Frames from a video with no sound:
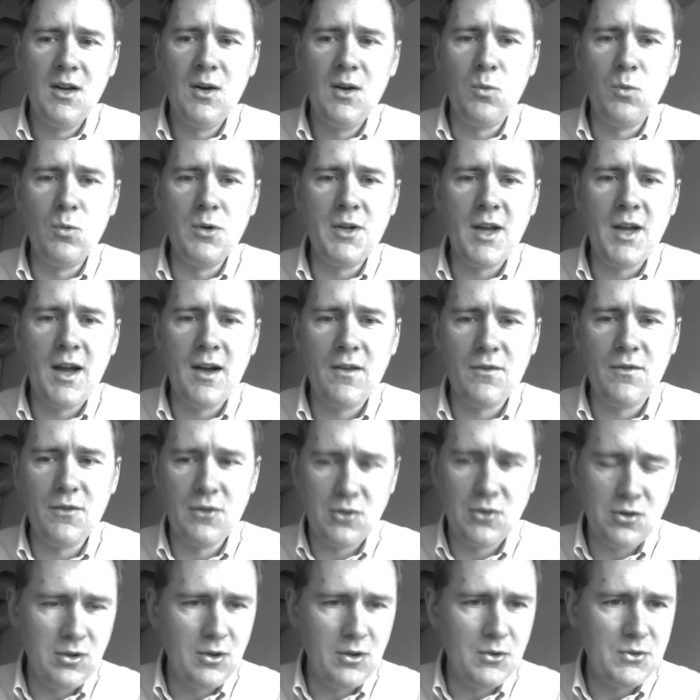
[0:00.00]
would have the
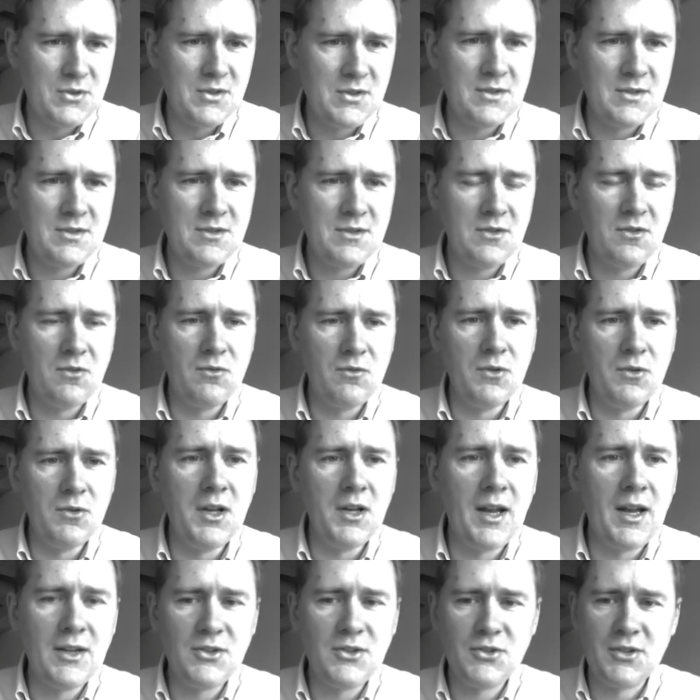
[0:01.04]
closest
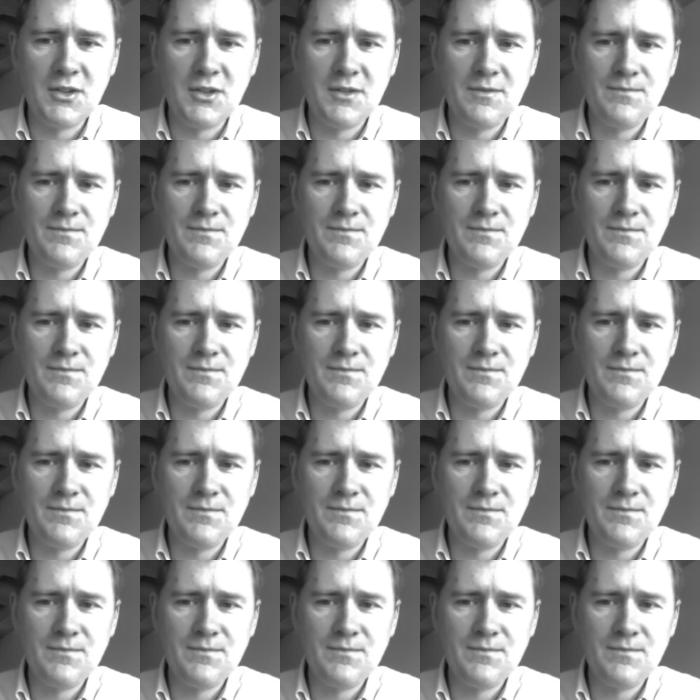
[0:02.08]
relation.